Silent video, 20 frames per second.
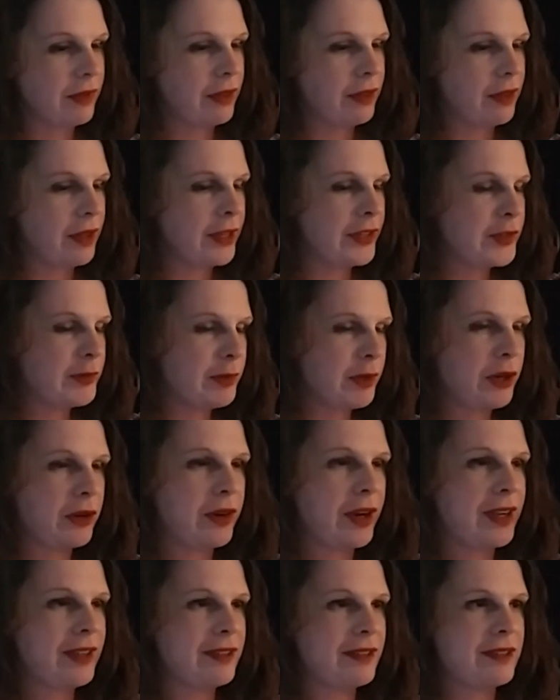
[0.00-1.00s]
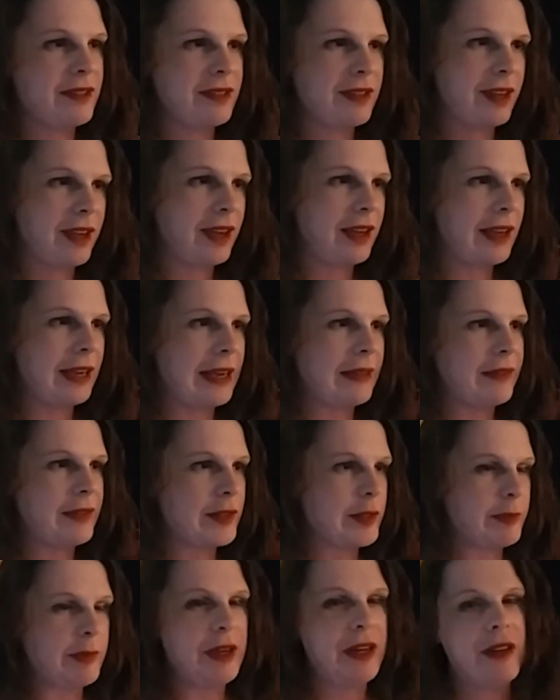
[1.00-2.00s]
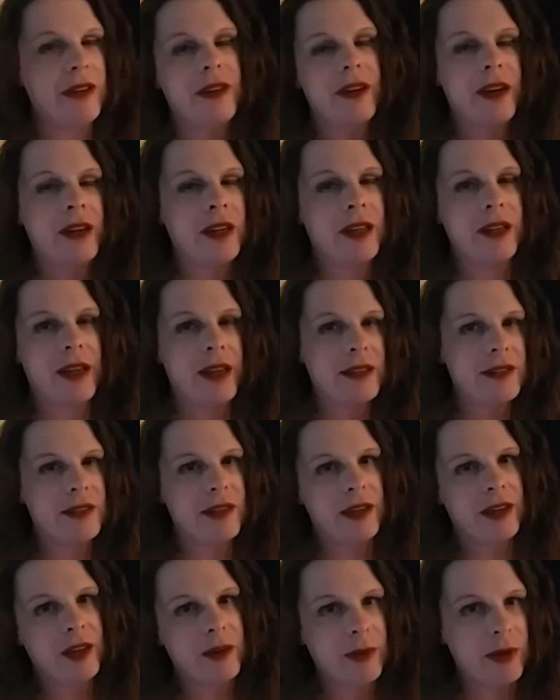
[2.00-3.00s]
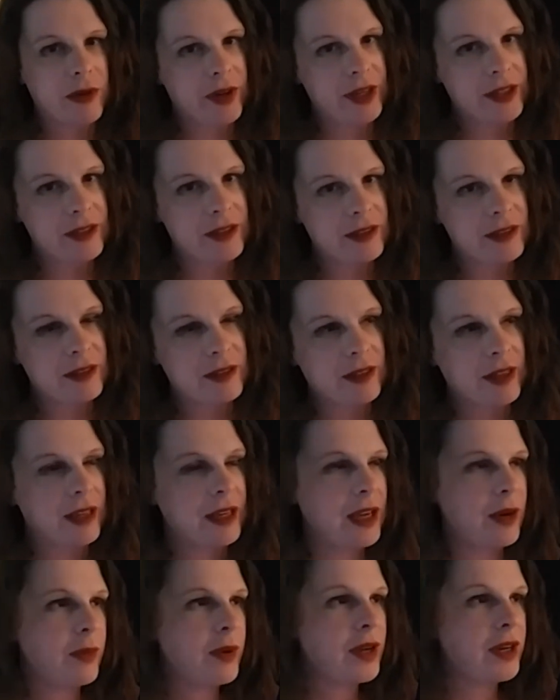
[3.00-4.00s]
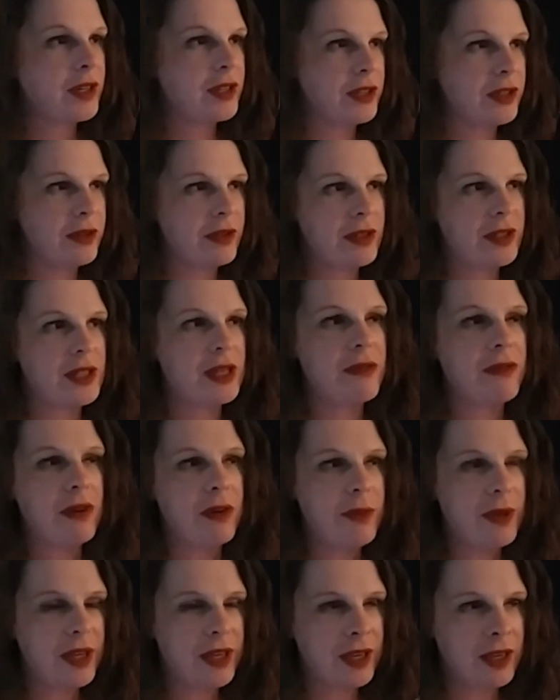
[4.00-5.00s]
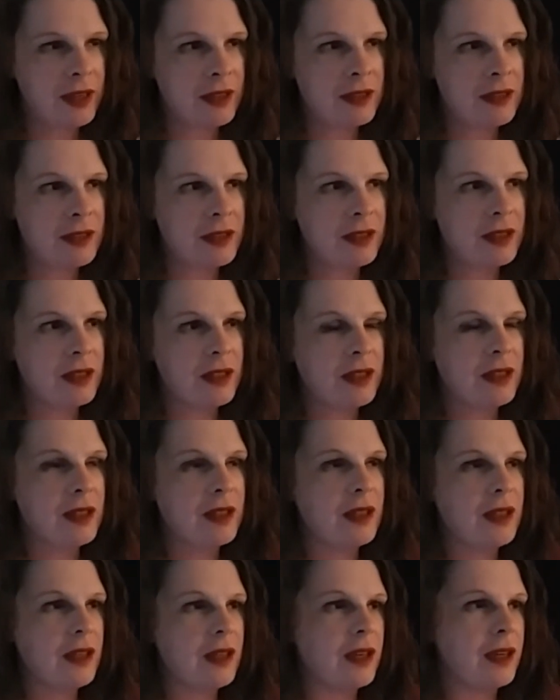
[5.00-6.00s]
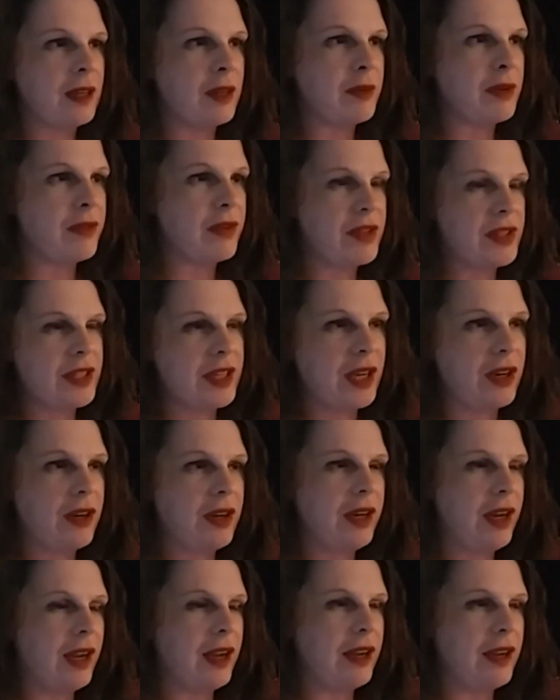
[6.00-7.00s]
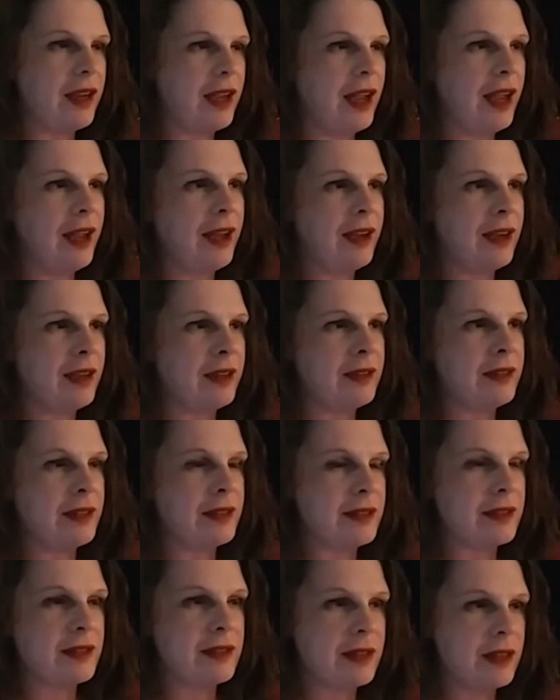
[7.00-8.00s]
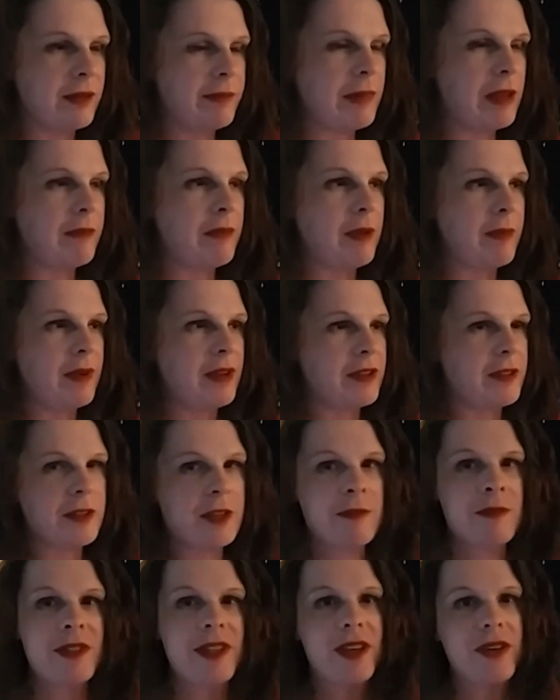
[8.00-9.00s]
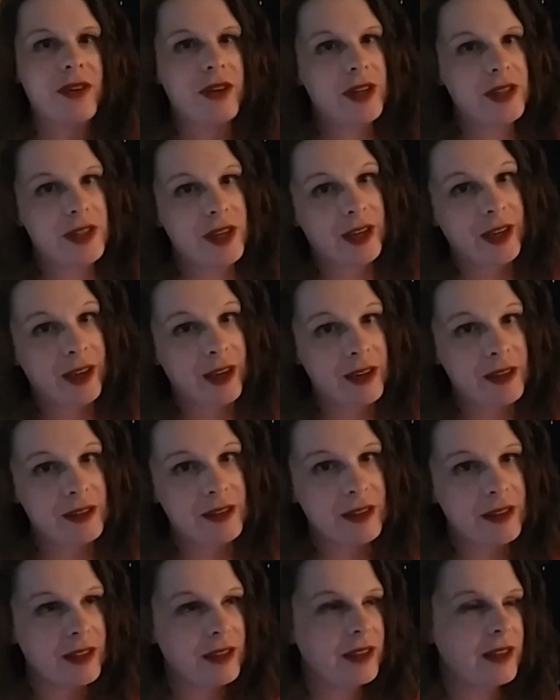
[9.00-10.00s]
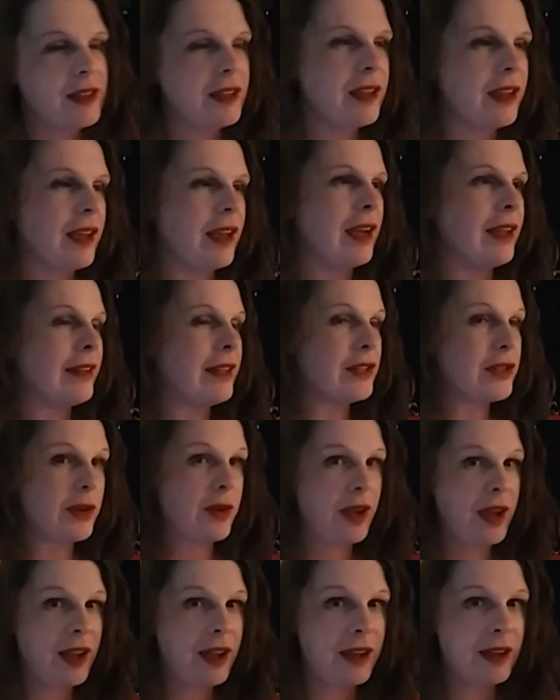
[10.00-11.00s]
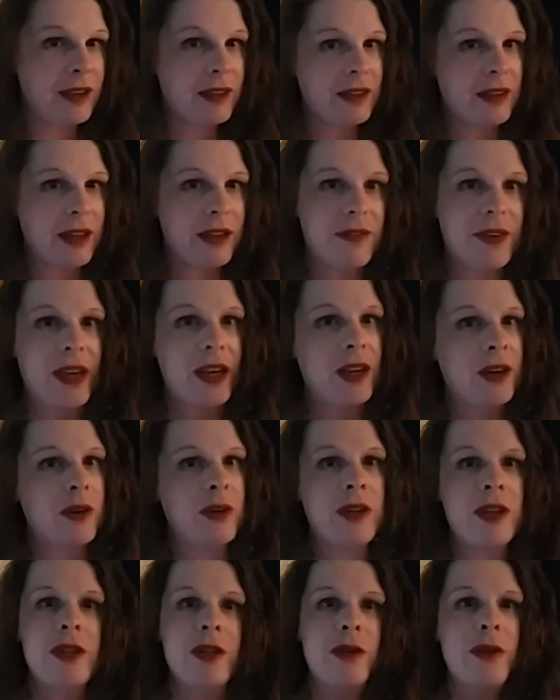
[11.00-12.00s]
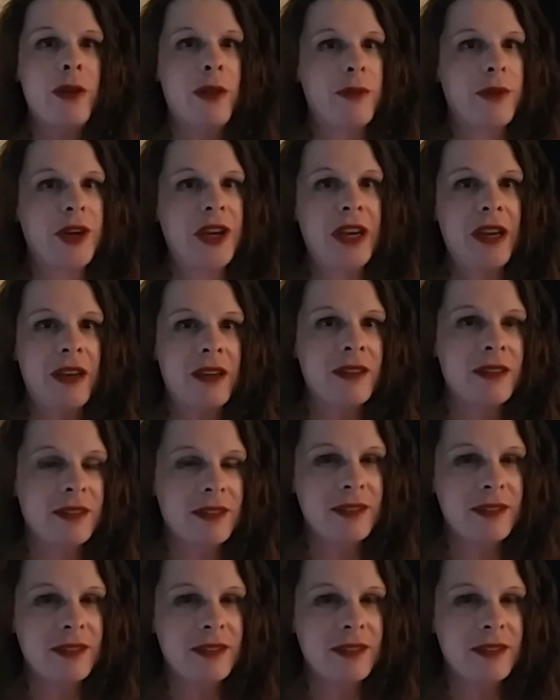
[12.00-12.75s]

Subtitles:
things progress at the speed that as they're gonna progress. Like I wanted to do this every weekend, every Saturday, and it's gonna be maybe some Saturdays I can't, and that's okay. If I can only do 3